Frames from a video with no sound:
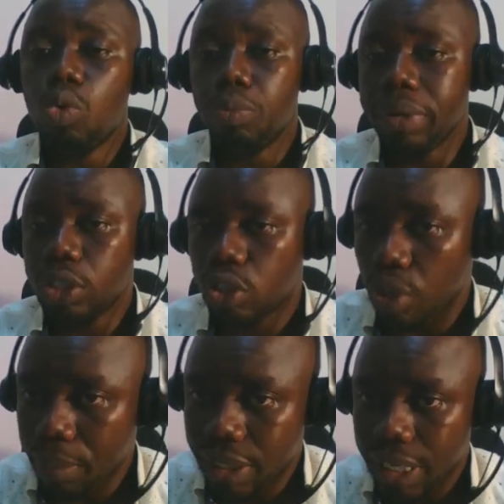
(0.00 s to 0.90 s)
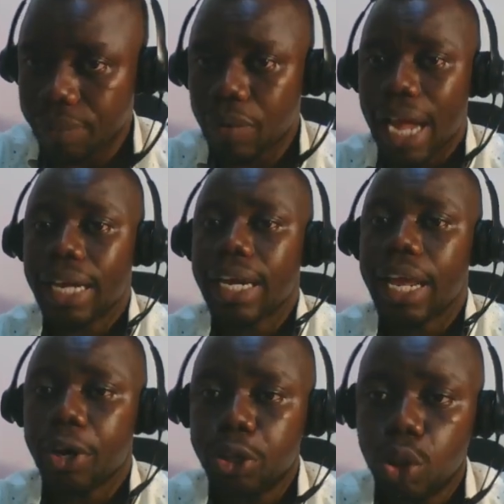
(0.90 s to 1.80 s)
be submitted, and a
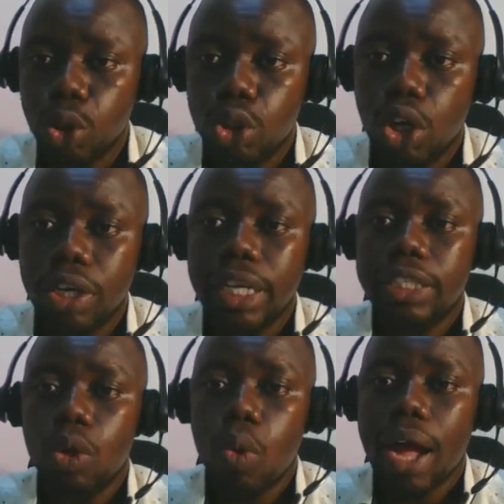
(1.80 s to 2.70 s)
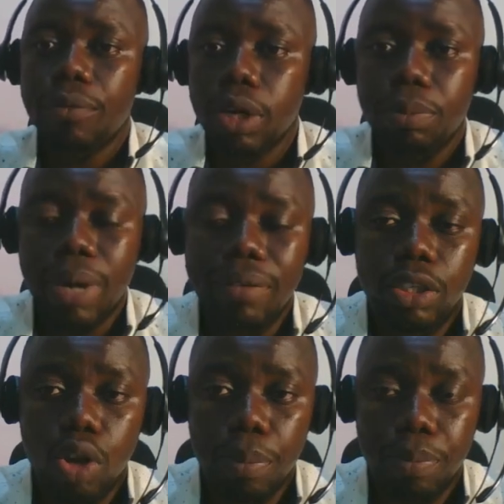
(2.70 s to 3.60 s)
resolution is required for the
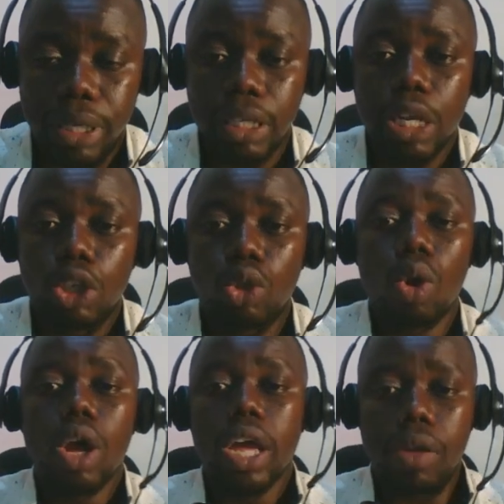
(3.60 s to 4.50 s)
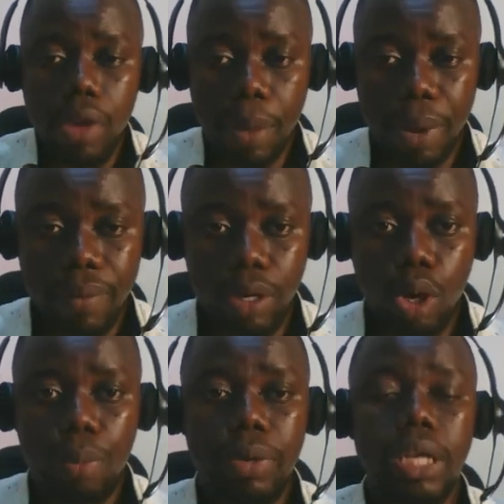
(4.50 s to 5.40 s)
private company. So if you're a private
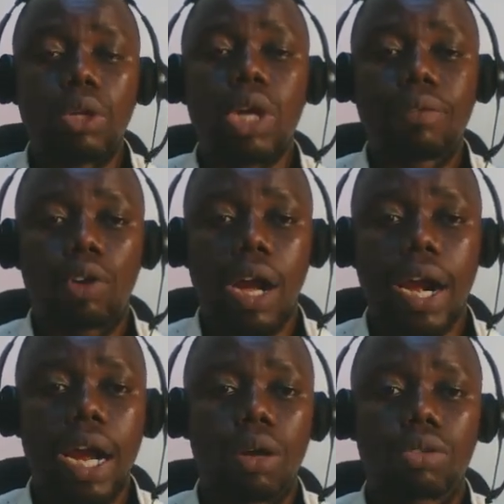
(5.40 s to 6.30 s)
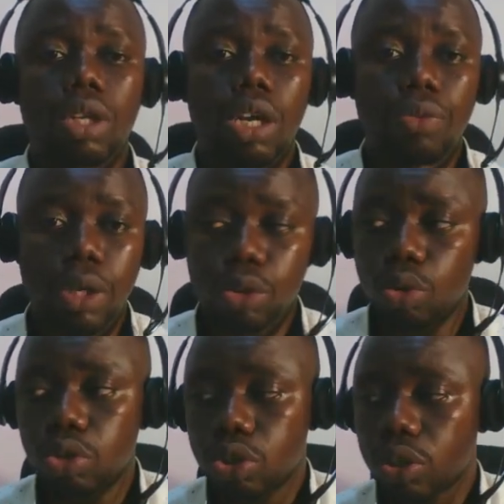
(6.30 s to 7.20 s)
company, you have to carry out
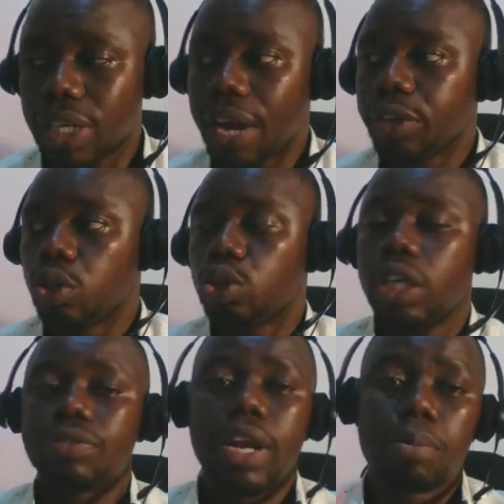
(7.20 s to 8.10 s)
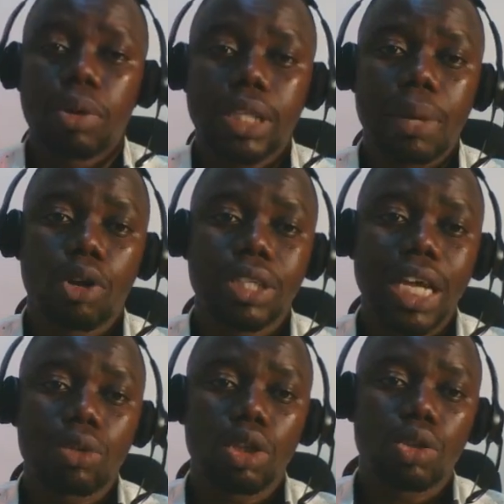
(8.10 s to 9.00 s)
resolution. That resolution is very important because
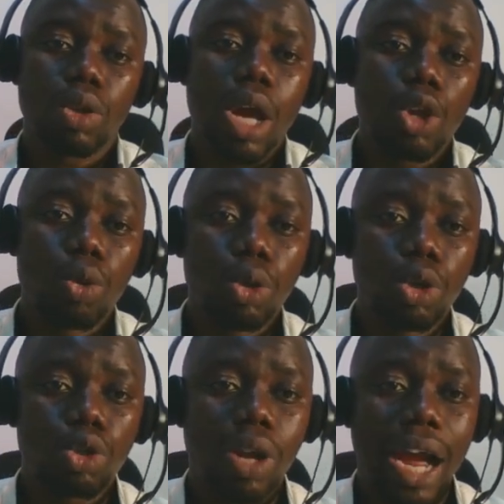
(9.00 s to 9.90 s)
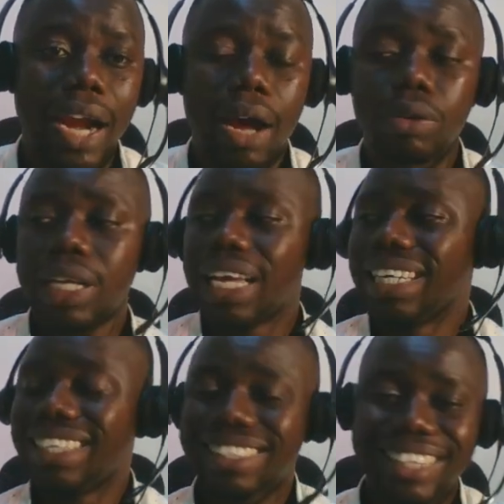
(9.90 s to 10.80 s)
that's what you will use to carry out
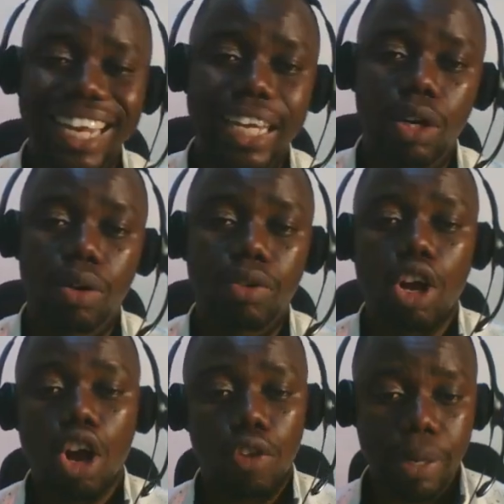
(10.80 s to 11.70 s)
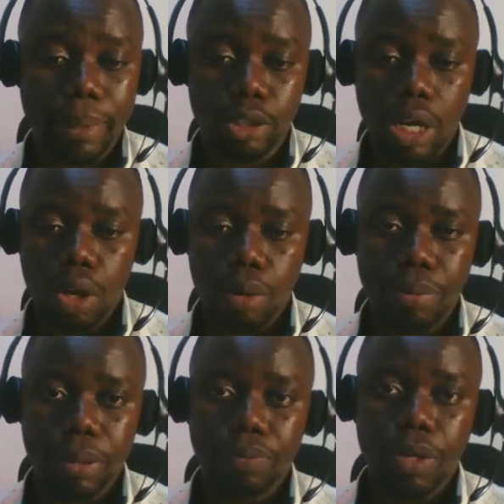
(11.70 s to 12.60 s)
the striking off of that particular
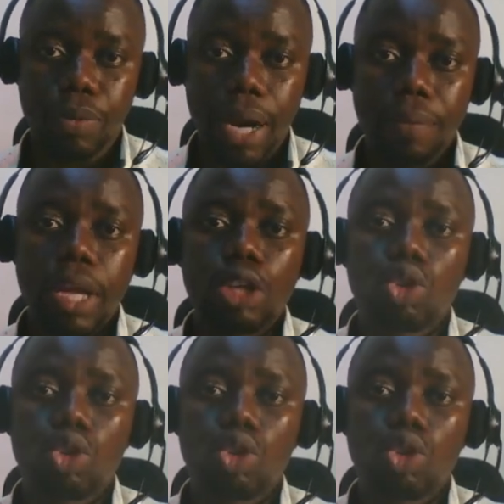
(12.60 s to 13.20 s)
company, right? So